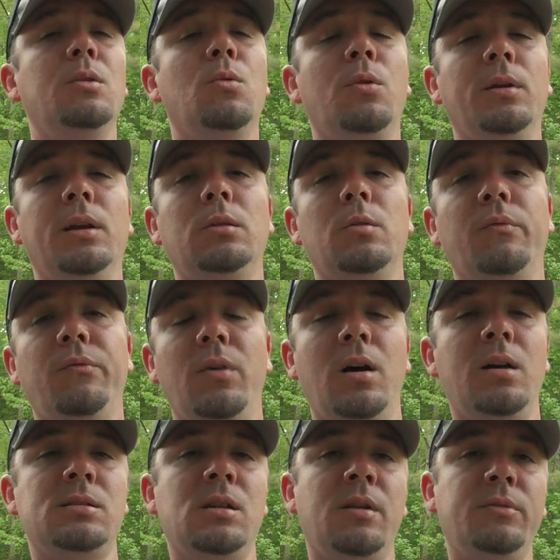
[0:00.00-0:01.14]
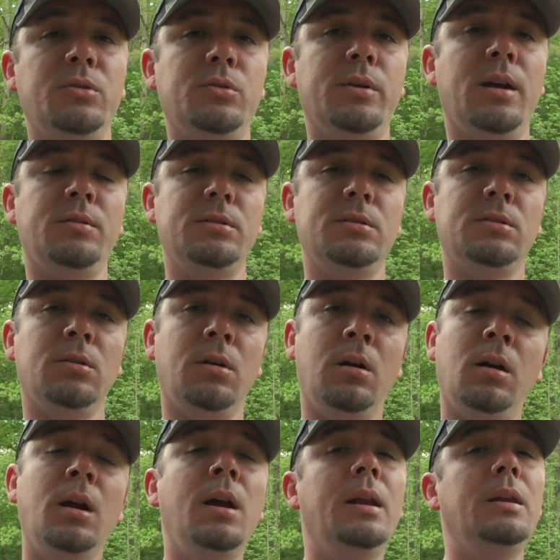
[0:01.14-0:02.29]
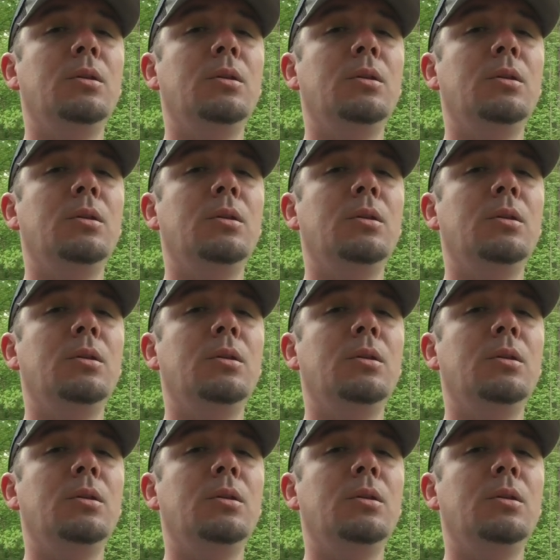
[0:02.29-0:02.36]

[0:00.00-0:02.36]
You want to get them fawns off to a healthy start.